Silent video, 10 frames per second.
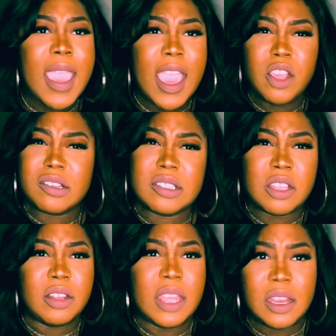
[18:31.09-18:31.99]
And you're
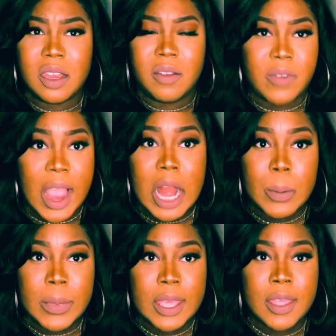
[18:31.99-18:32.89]
still in an
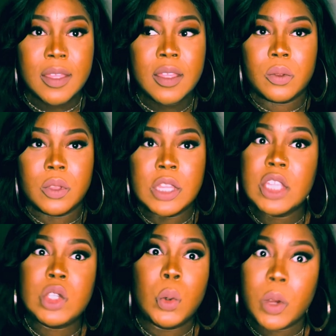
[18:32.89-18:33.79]
environment
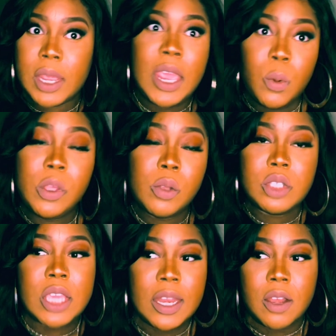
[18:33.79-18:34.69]
that you were in when you
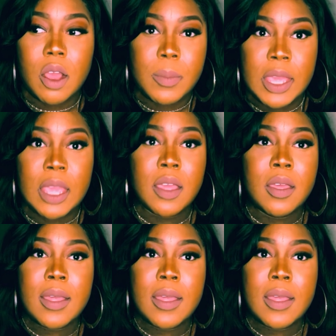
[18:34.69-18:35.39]
cheated on me.